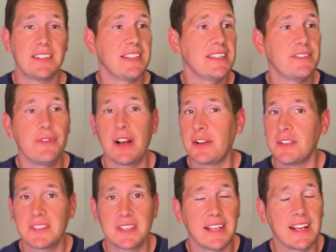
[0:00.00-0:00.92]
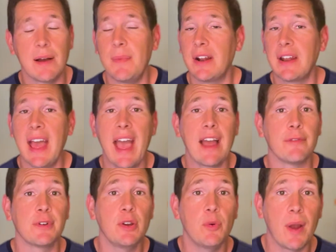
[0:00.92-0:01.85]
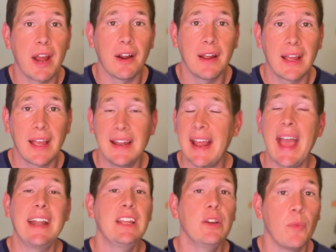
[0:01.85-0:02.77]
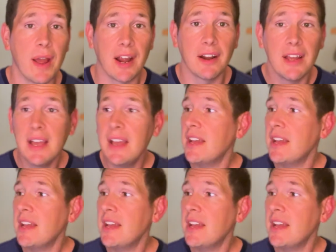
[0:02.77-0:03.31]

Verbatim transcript: these fuckers can come out of everywhere and anywhere.